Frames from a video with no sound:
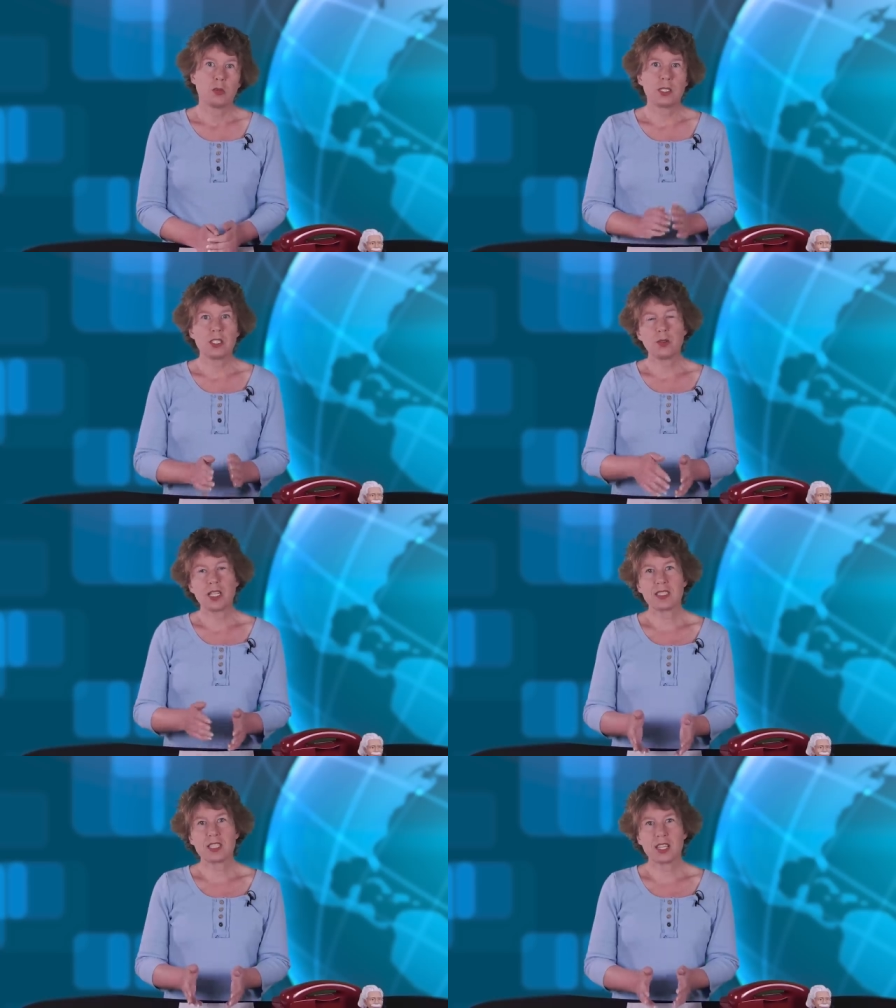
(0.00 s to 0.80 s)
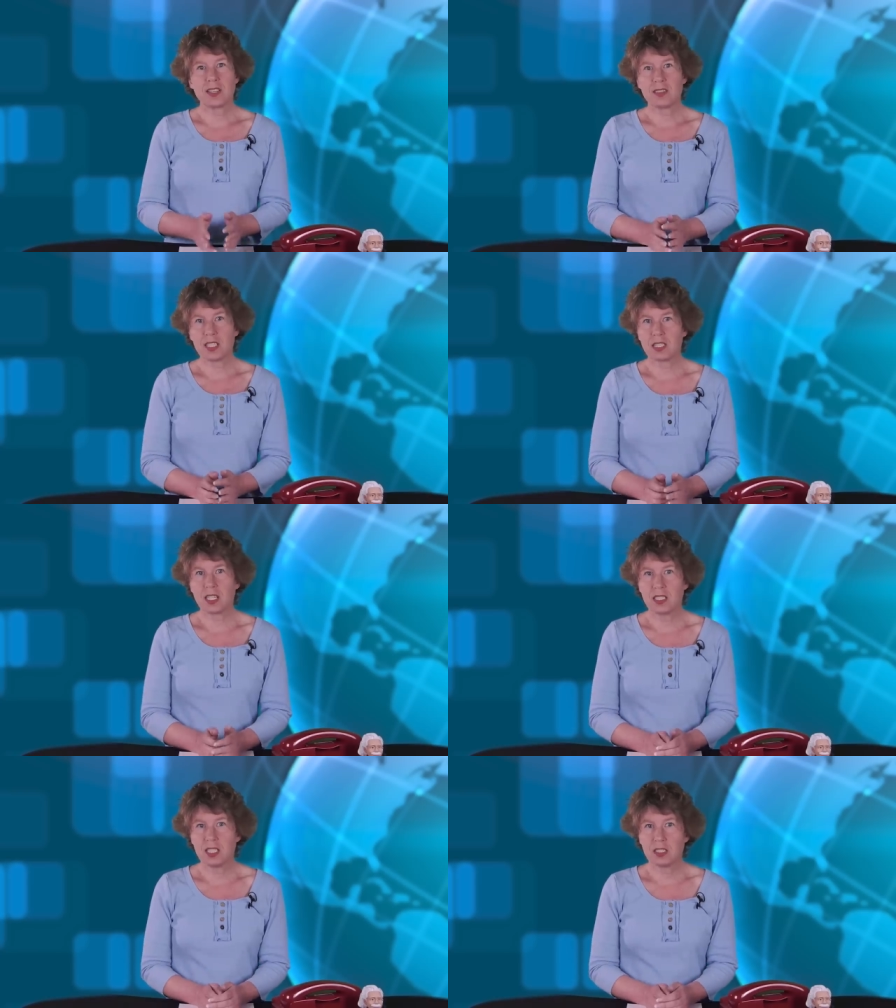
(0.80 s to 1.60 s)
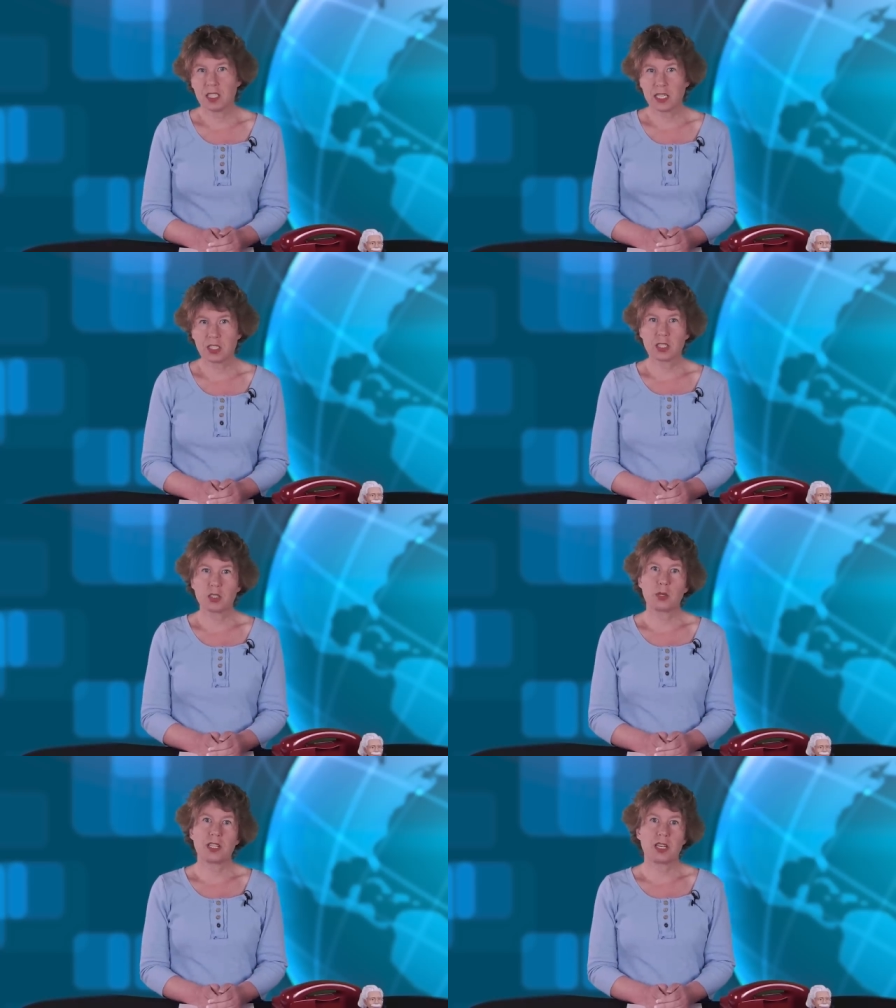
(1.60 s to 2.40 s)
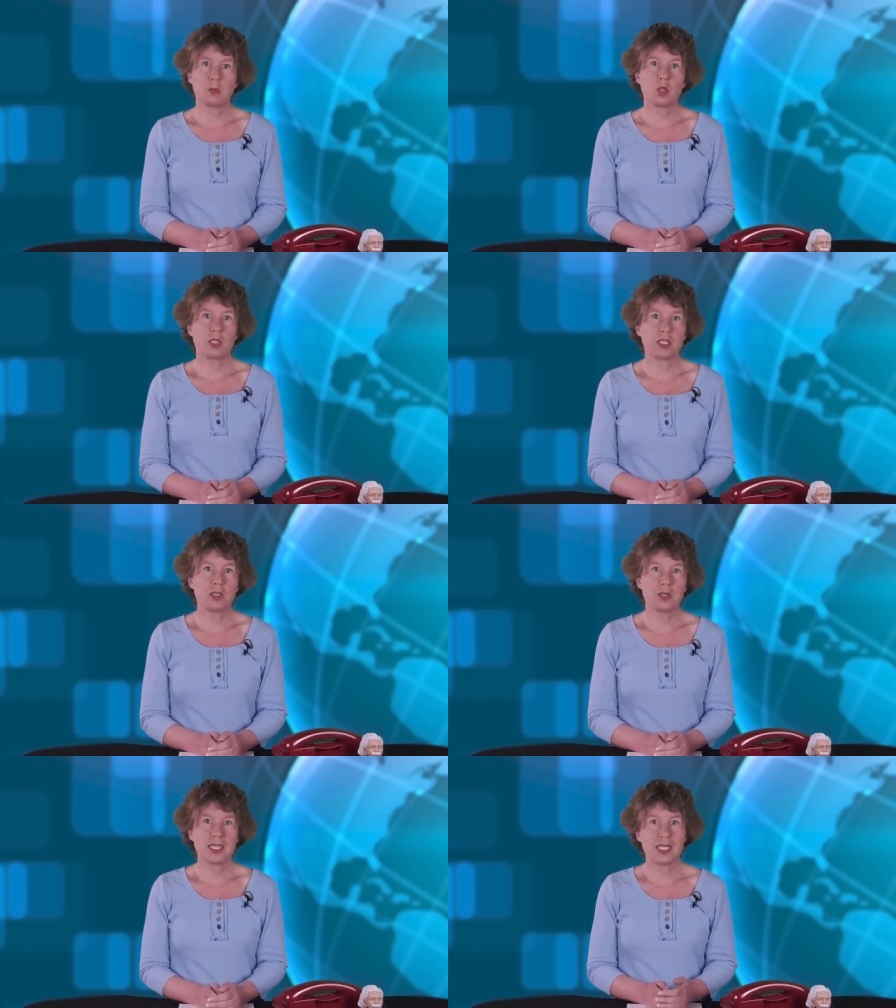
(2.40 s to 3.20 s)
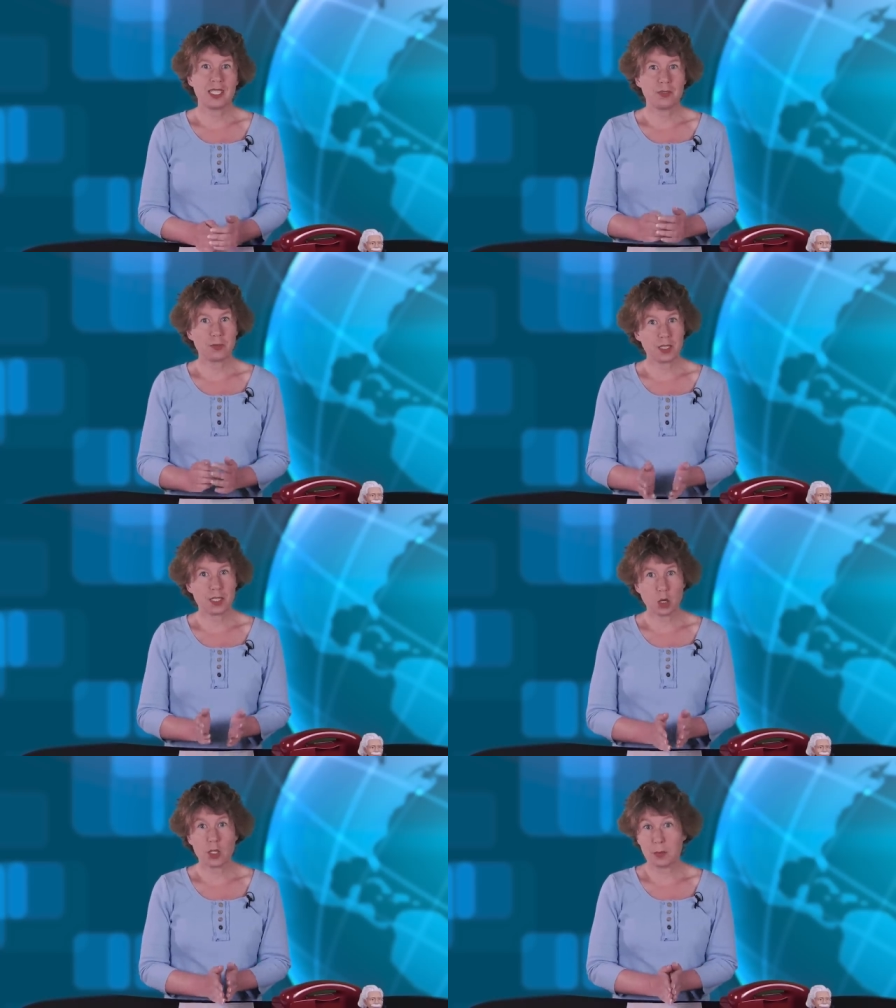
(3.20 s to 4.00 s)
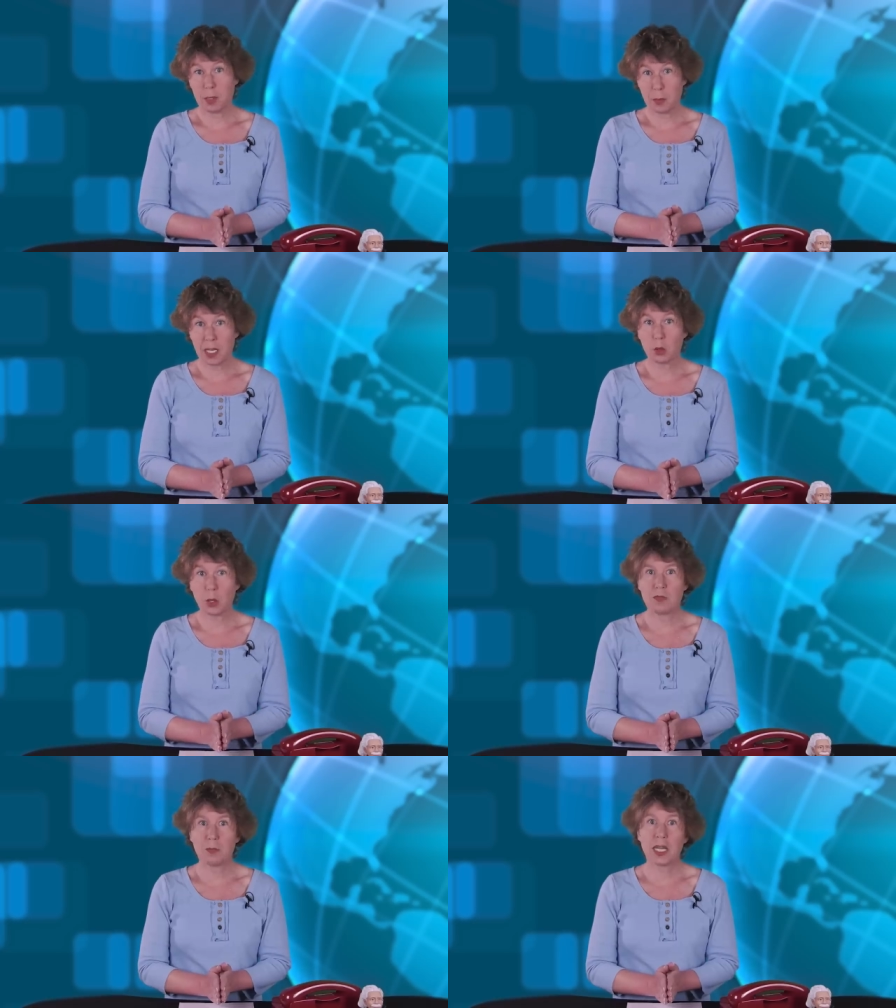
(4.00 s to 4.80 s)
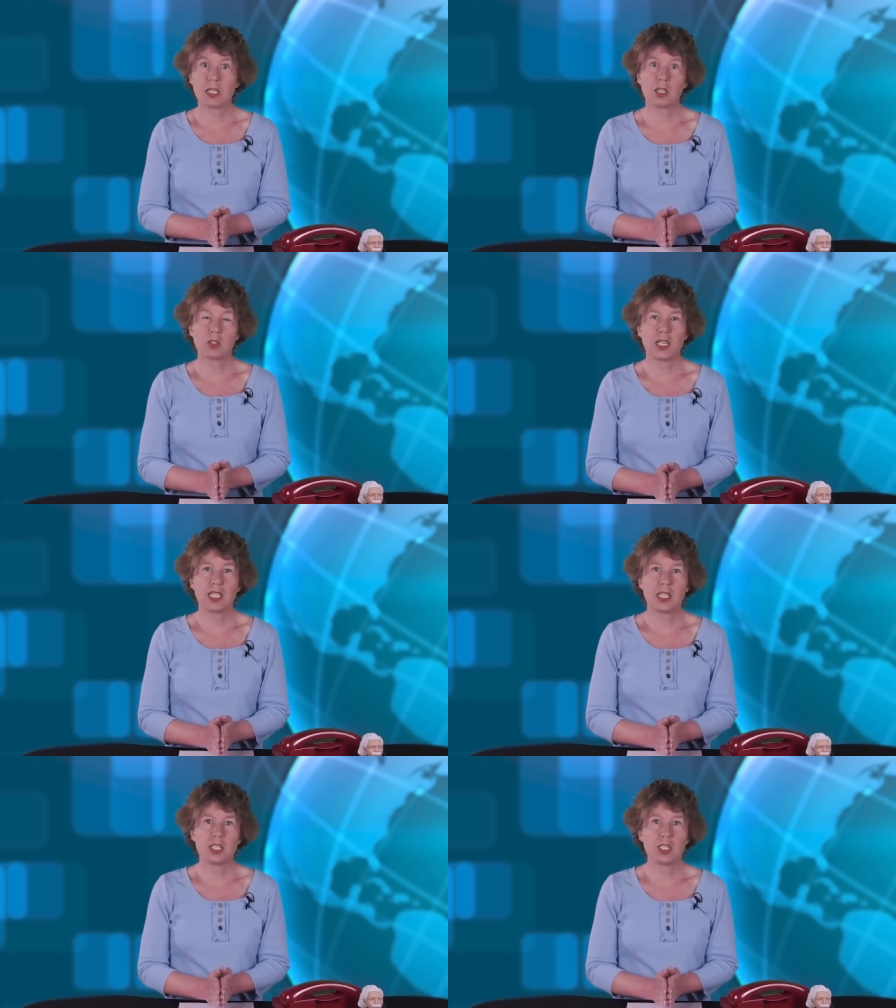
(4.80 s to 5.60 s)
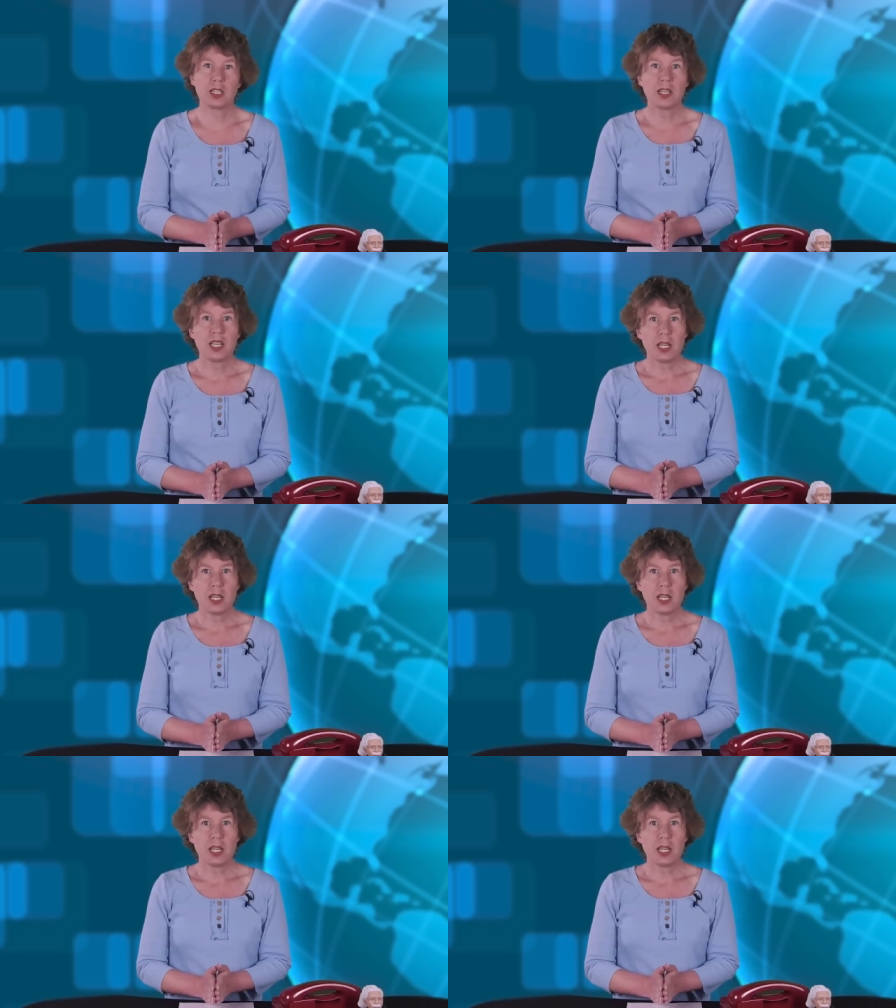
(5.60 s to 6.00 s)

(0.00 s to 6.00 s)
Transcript: We do understand that tiny interactions with air molecules and even the cosmic microwave background radiation